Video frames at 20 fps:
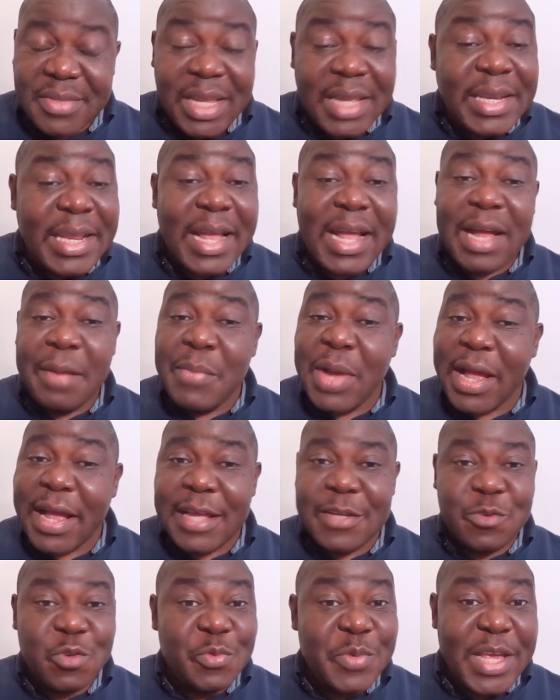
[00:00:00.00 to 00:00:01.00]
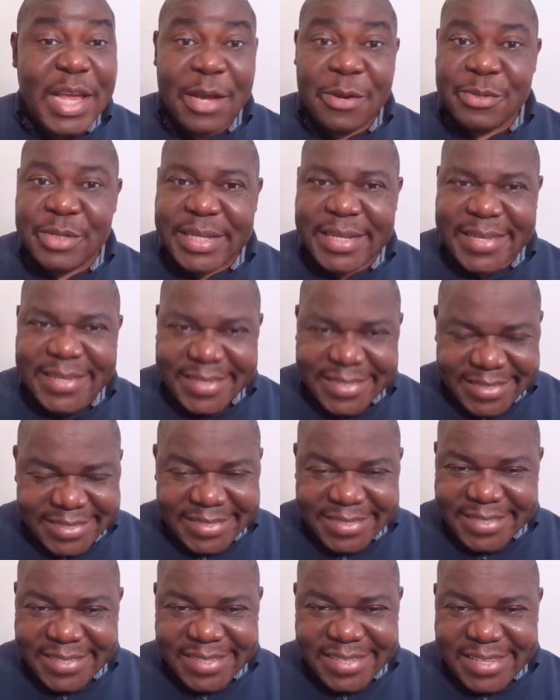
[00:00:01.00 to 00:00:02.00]
The cameras will be out there.
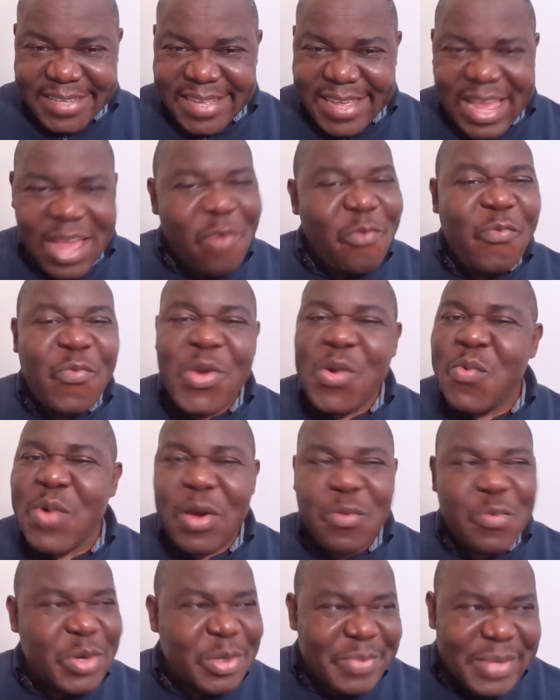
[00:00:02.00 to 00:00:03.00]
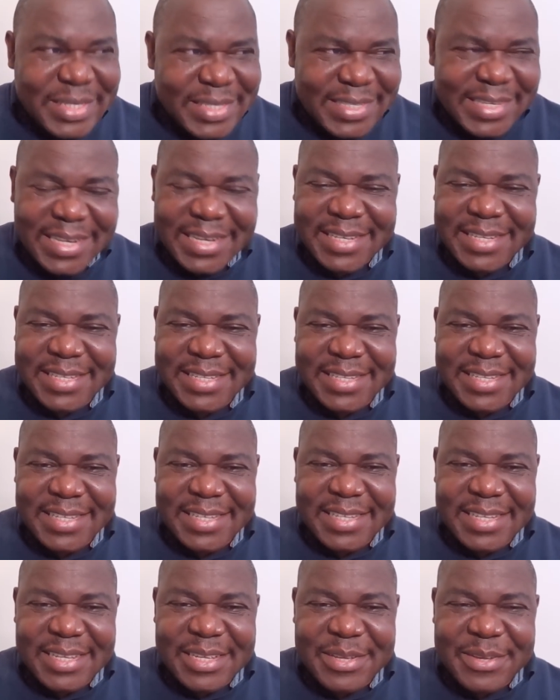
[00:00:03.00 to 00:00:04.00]
Everyone will be seen.
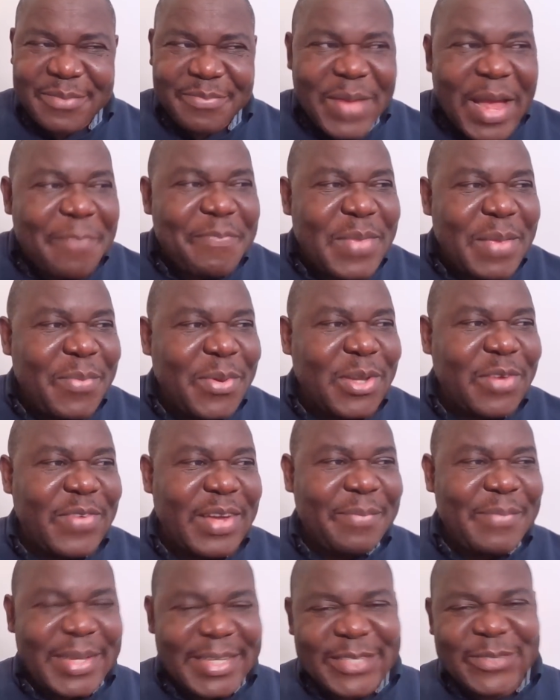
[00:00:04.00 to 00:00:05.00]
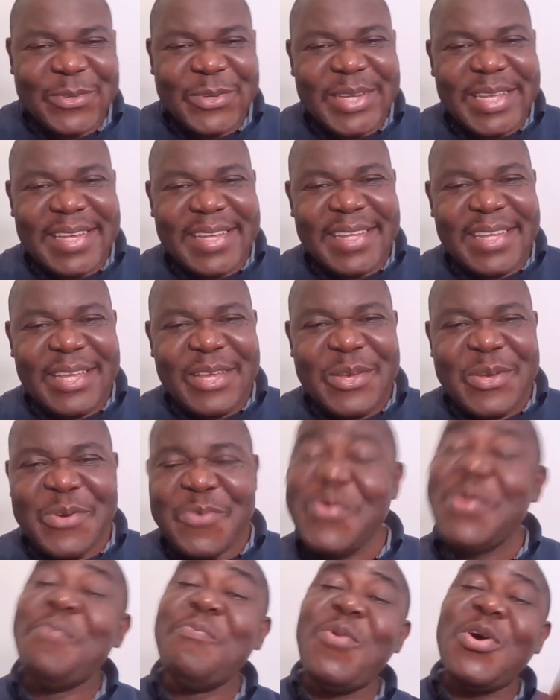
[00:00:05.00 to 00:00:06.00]
My people of Ambazonia,
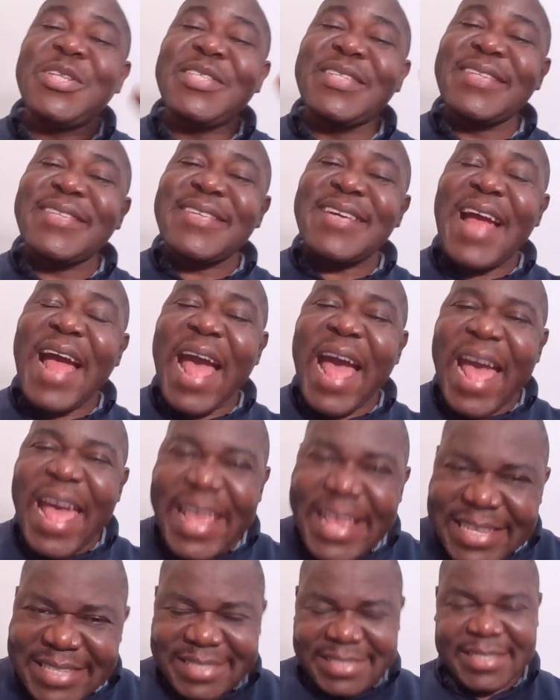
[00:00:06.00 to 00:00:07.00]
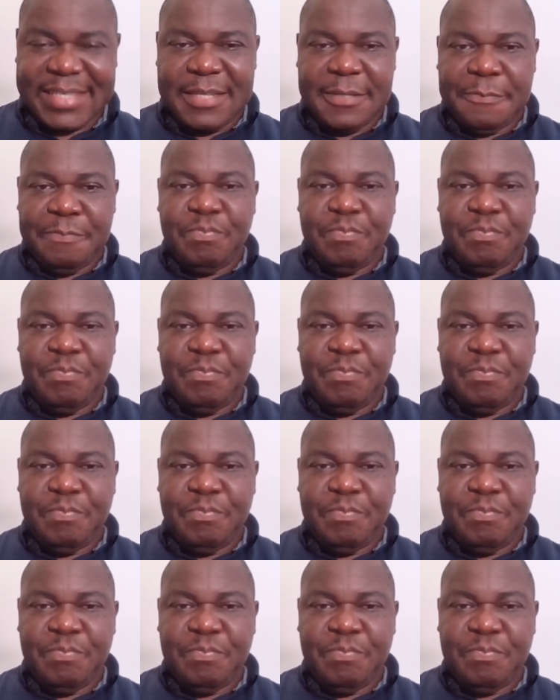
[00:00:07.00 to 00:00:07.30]
we must rise